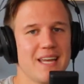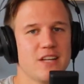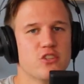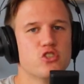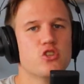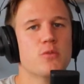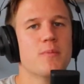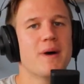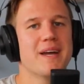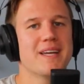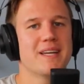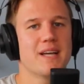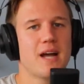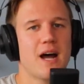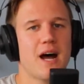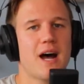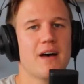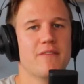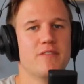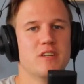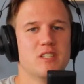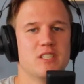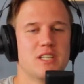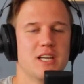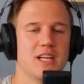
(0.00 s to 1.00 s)
to my calf
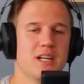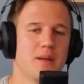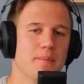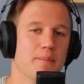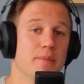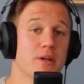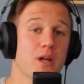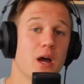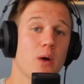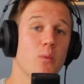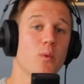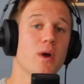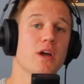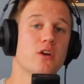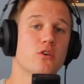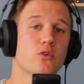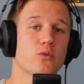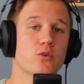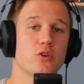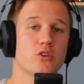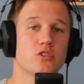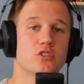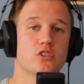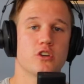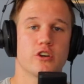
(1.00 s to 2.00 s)
is hidden. But I wear
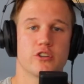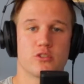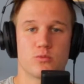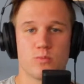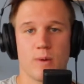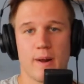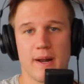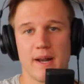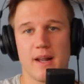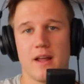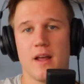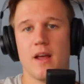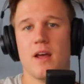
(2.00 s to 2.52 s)
crew socks, right?